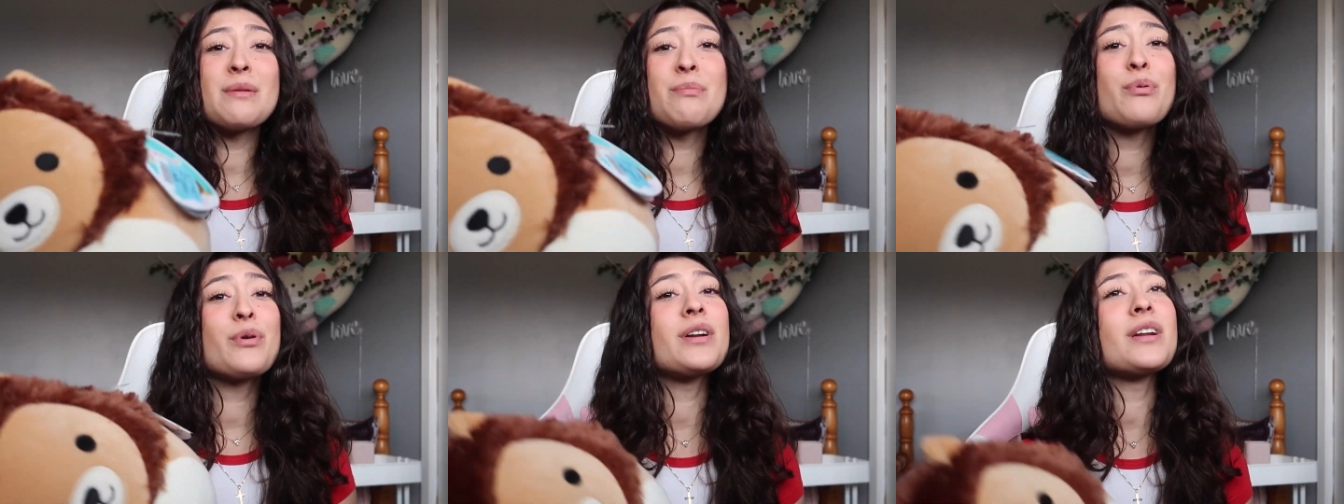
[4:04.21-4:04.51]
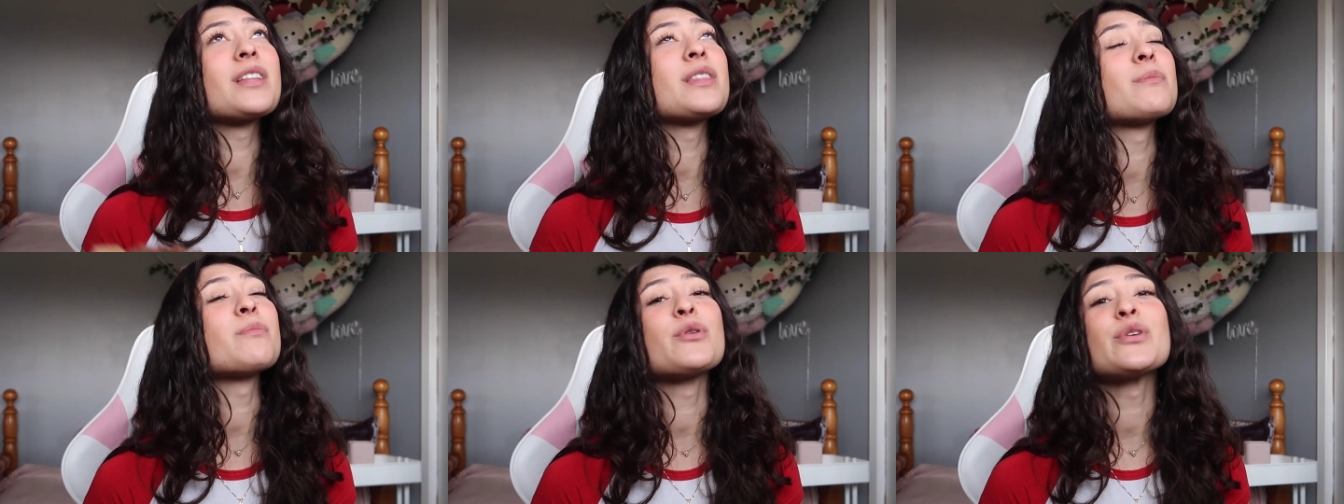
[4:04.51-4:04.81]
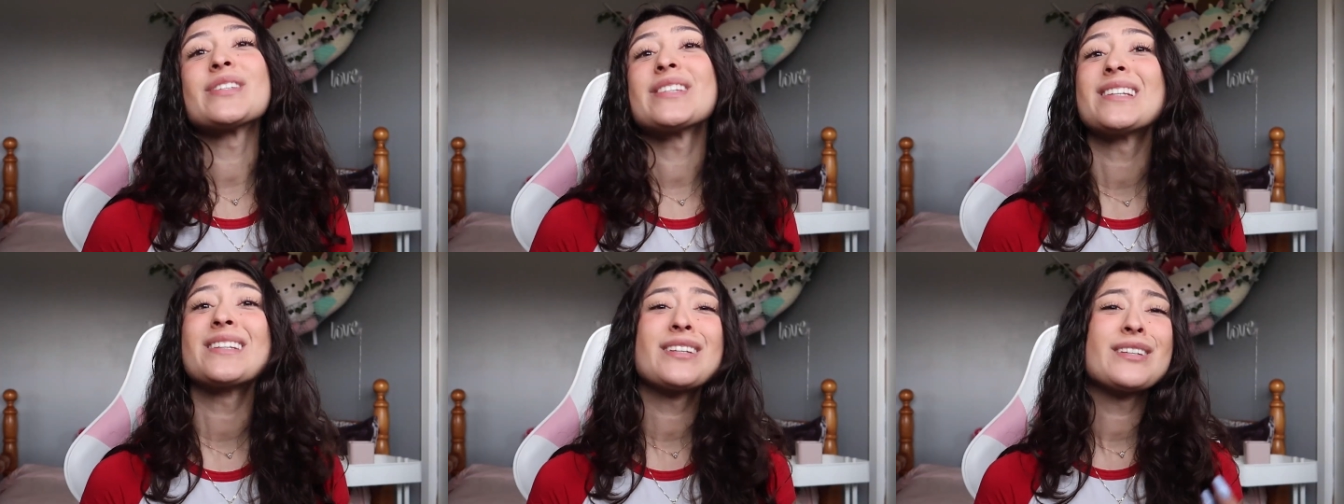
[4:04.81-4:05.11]
they put it in the
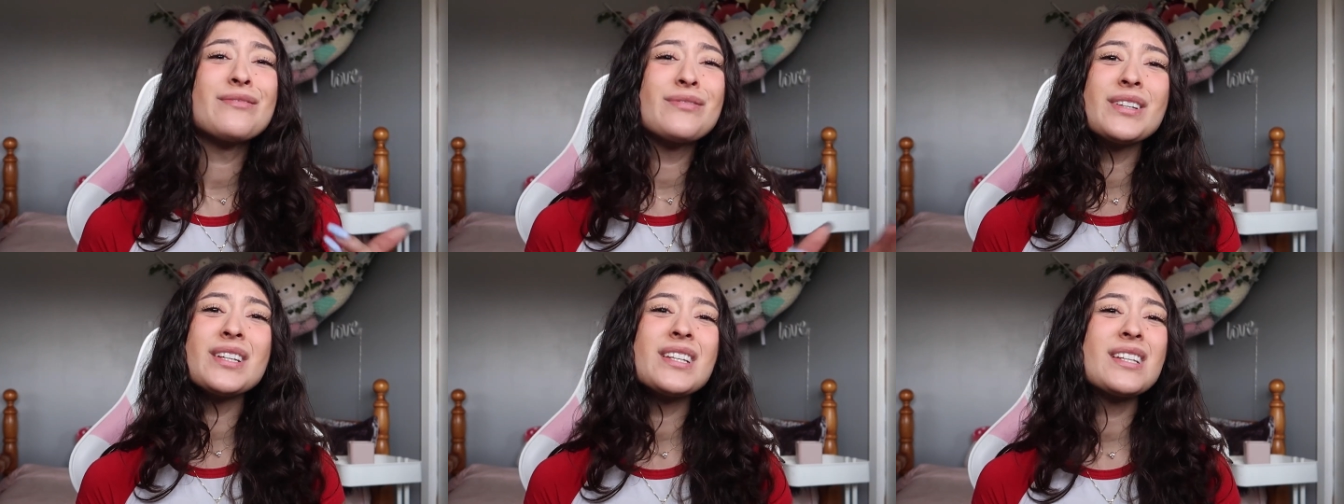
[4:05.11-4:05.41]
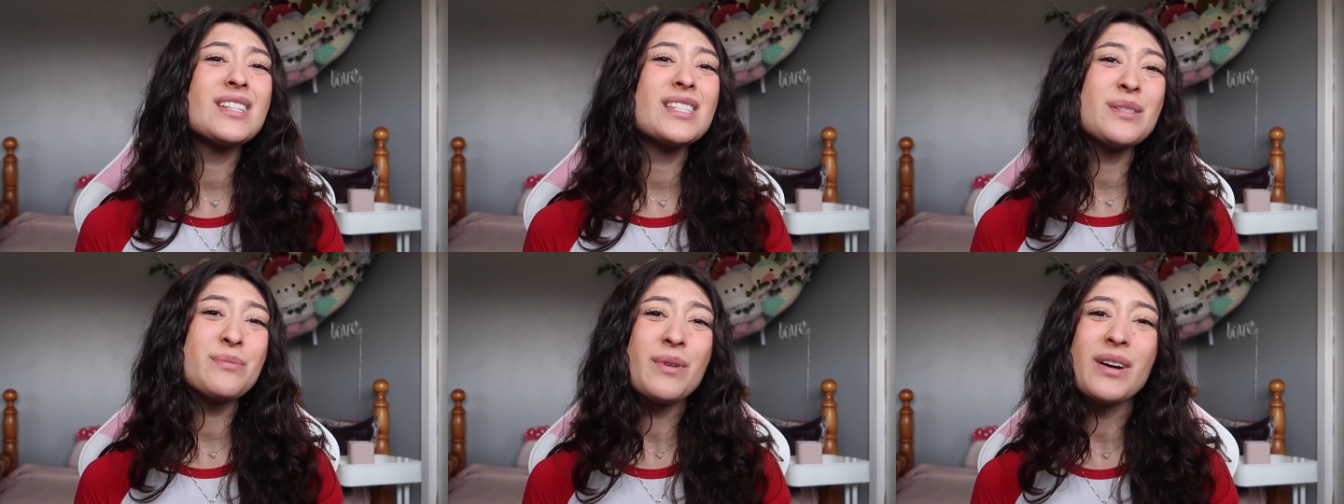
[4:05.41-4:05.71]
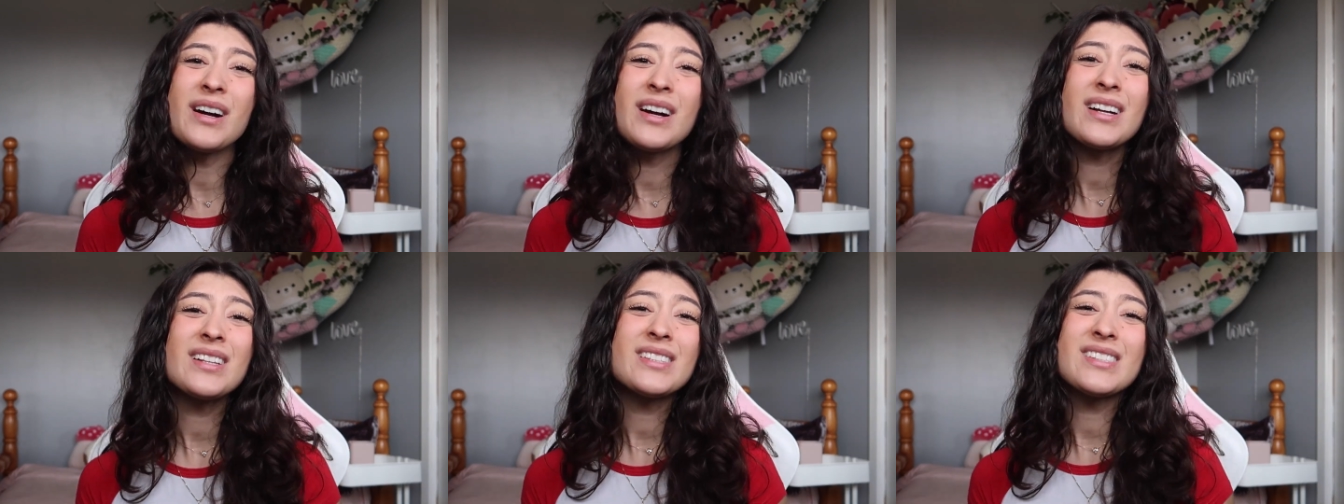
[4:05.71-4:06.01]
most inconvenient
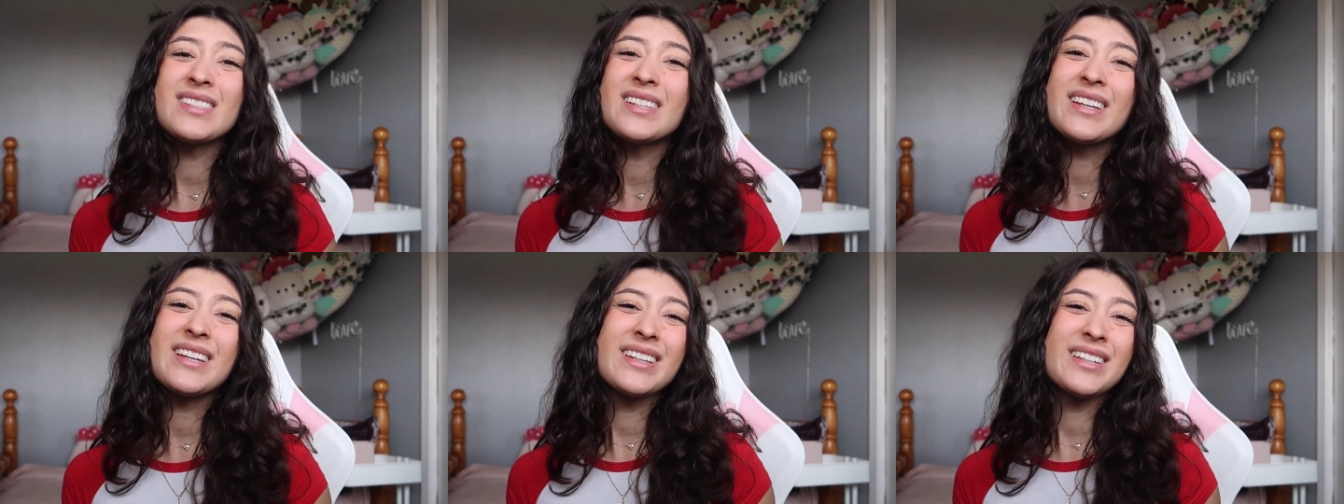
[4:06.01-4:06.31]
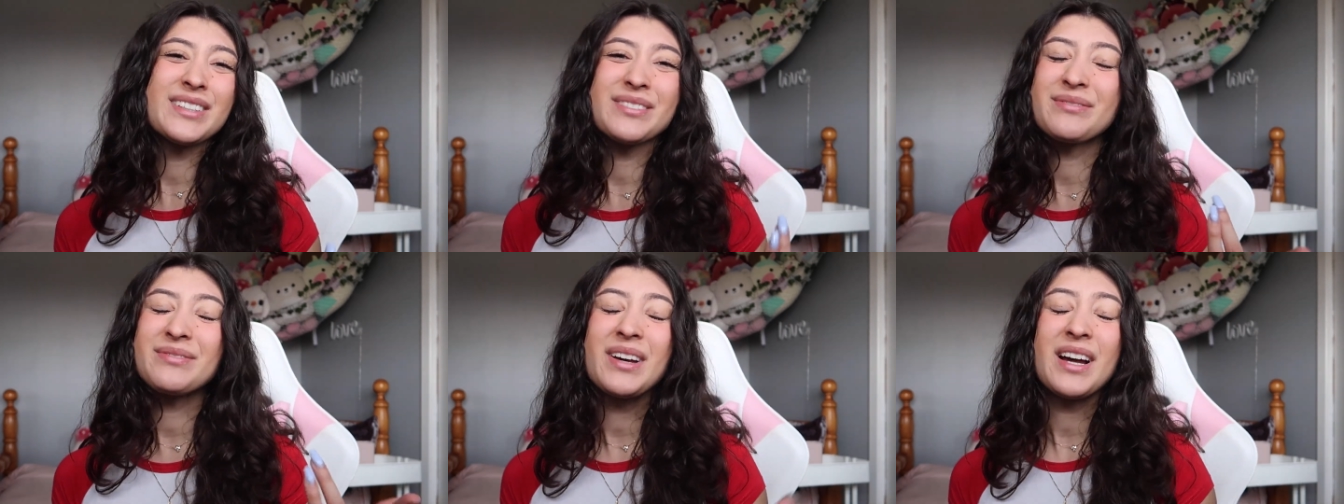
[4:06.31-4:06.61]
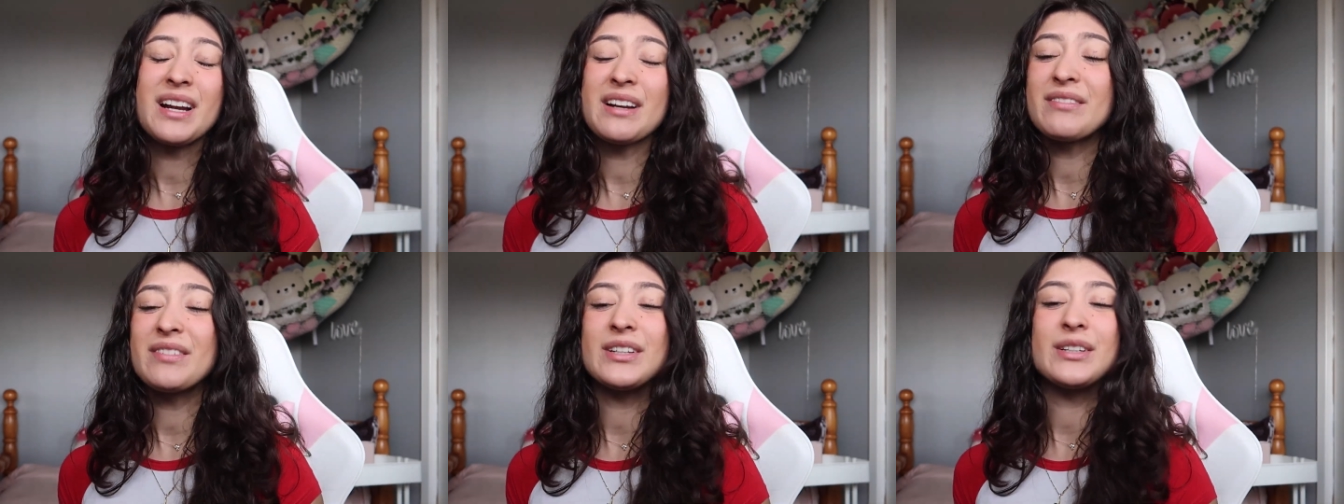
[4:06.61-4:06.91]
spots, like,
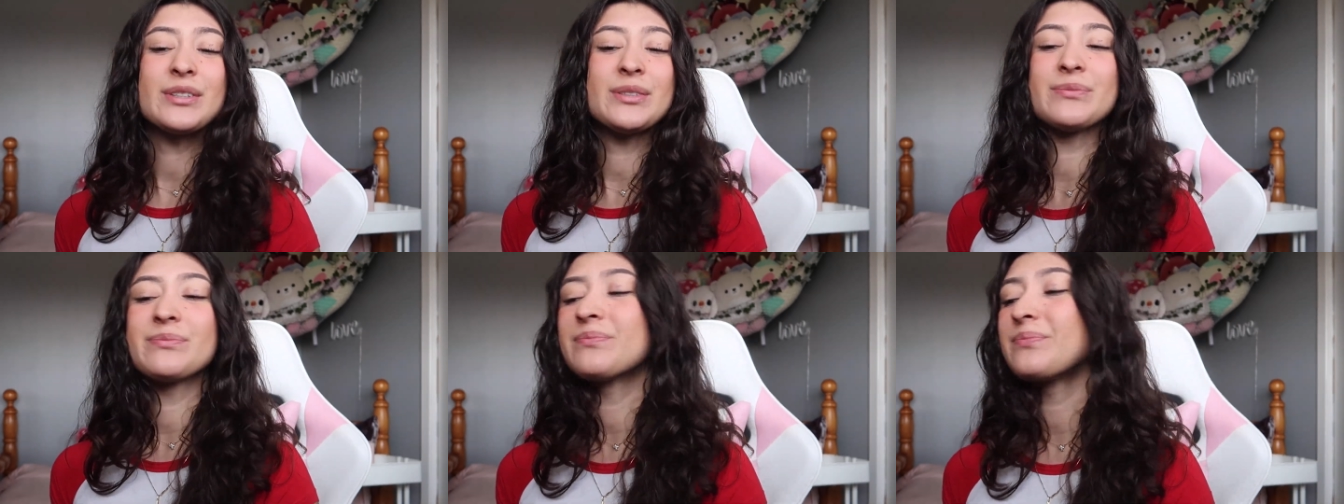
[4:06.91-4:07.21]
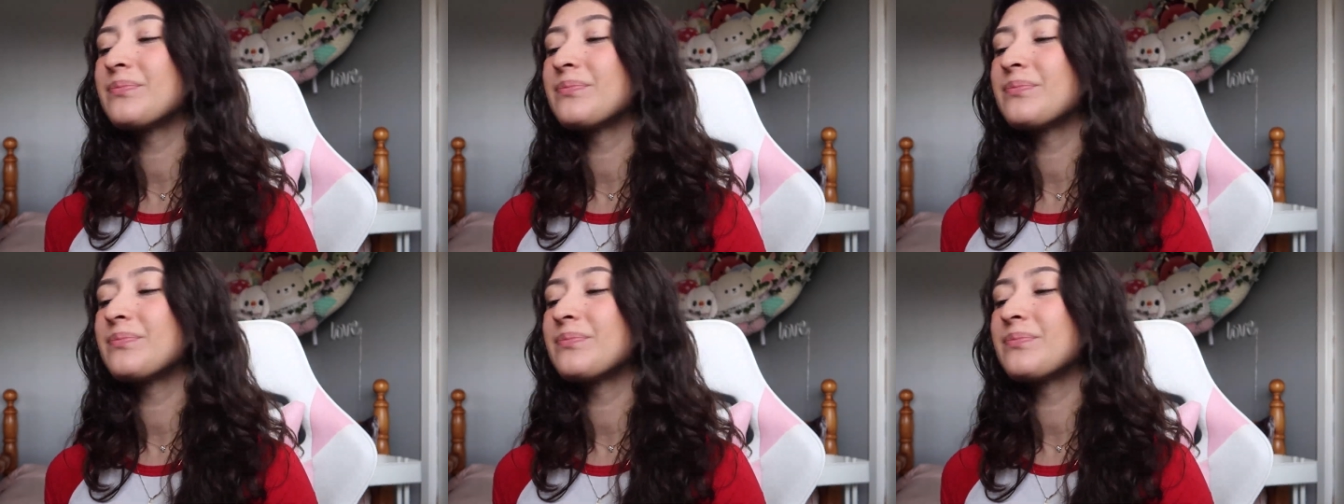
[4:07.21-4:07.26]
I don't know.